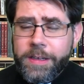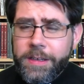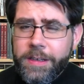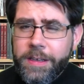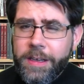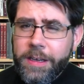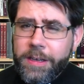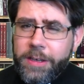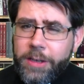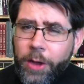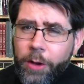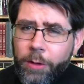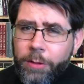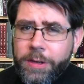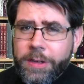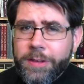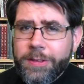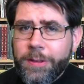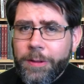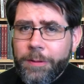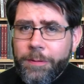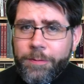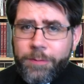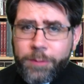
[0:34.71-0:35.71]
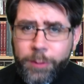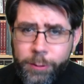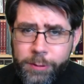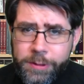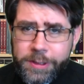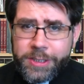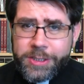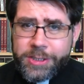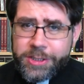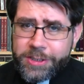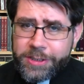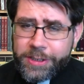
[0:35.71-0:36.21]
He noted the
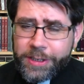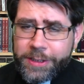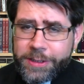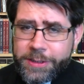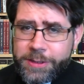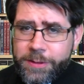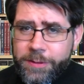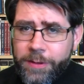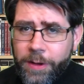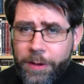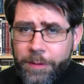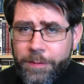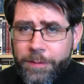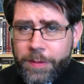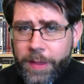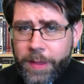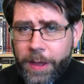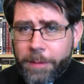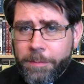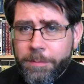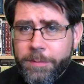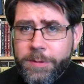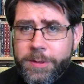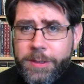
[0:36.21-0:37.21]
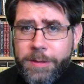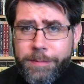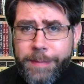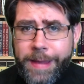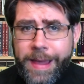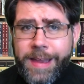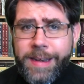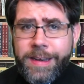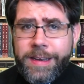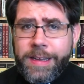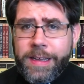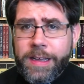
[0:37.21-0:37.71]
foolishness of them
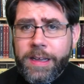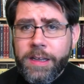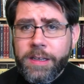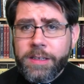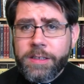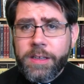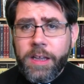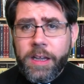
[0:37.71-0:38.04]
demanding